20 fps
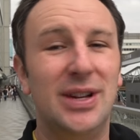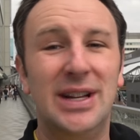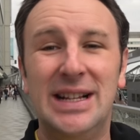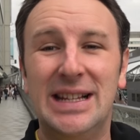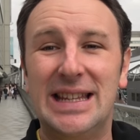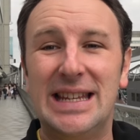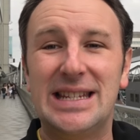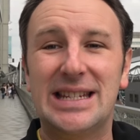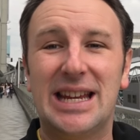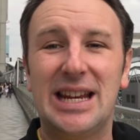
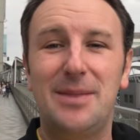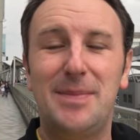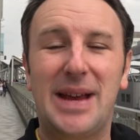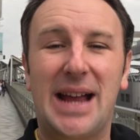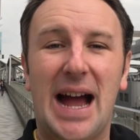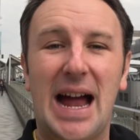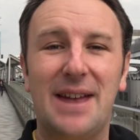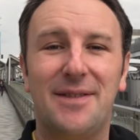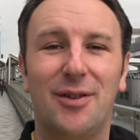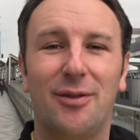This is going to be
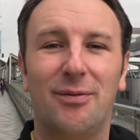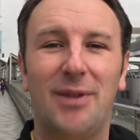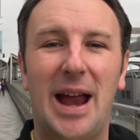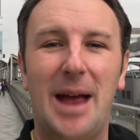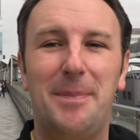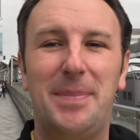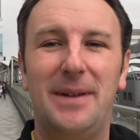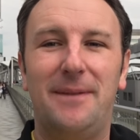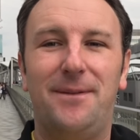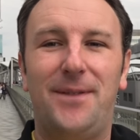kind of a
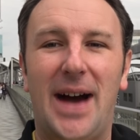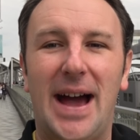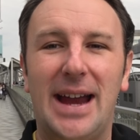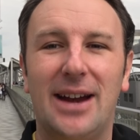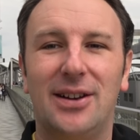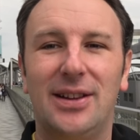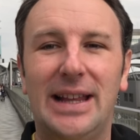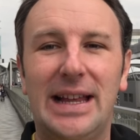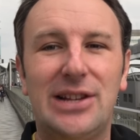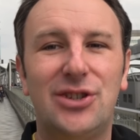rapid
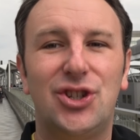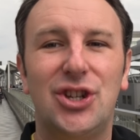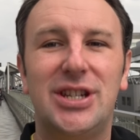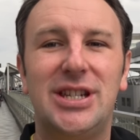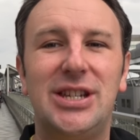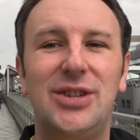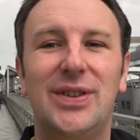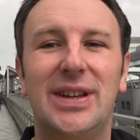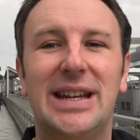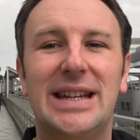fire list
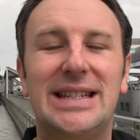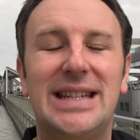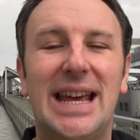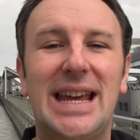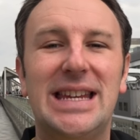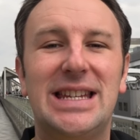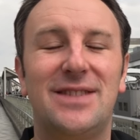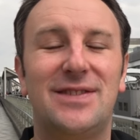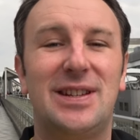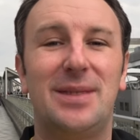just so you get a
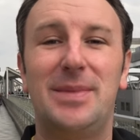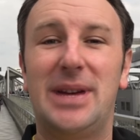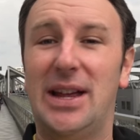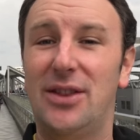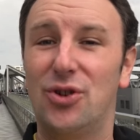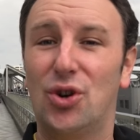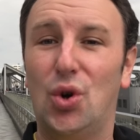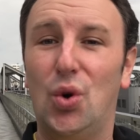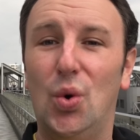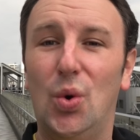taste of some of the
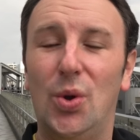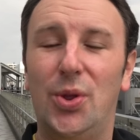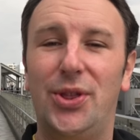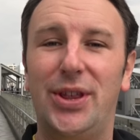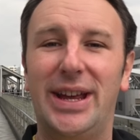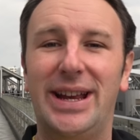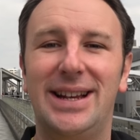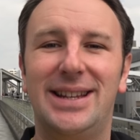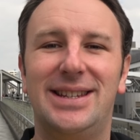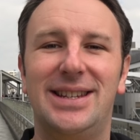other cool
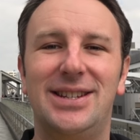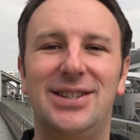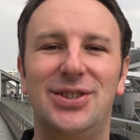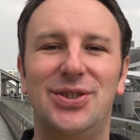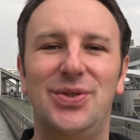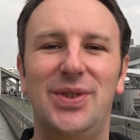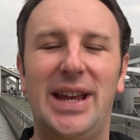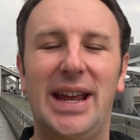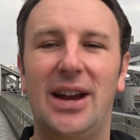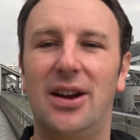things to
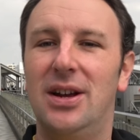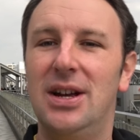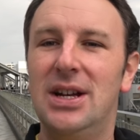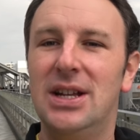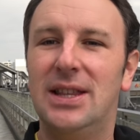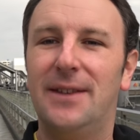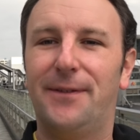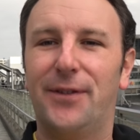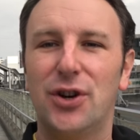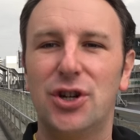do here.
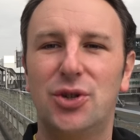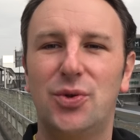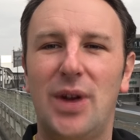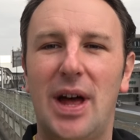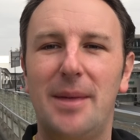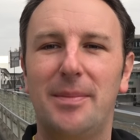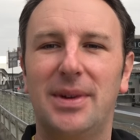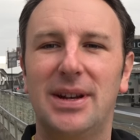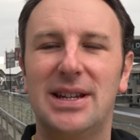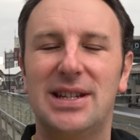The first one
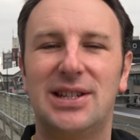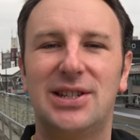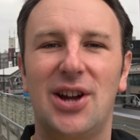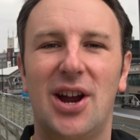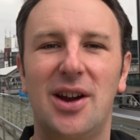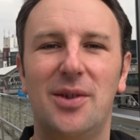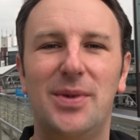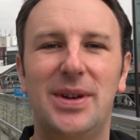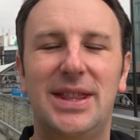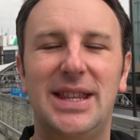I'm going to
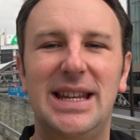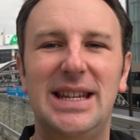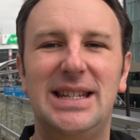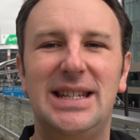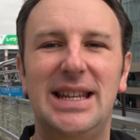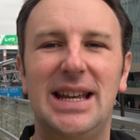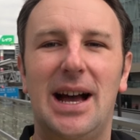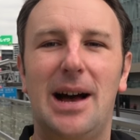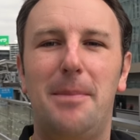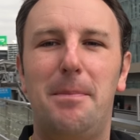start with
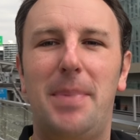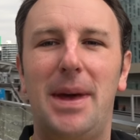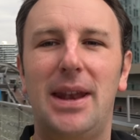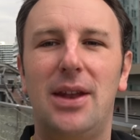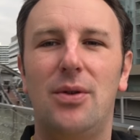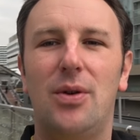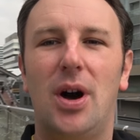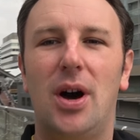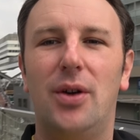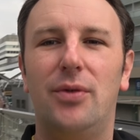is the
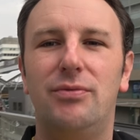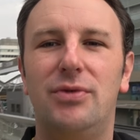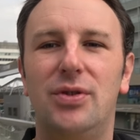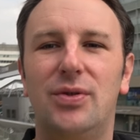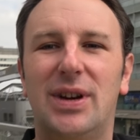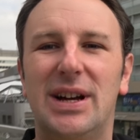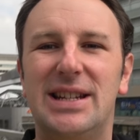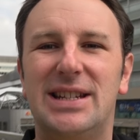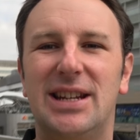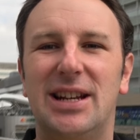Abeno
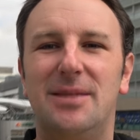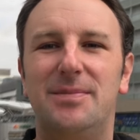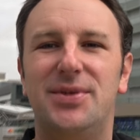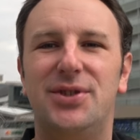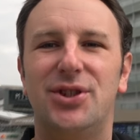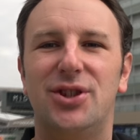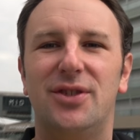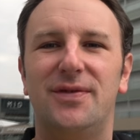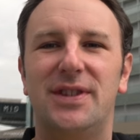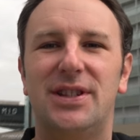Harukas
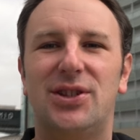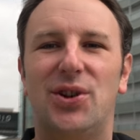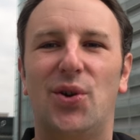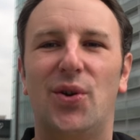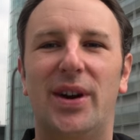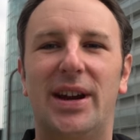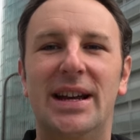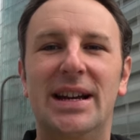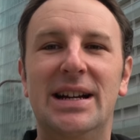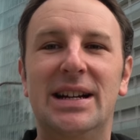
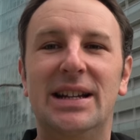Observatory.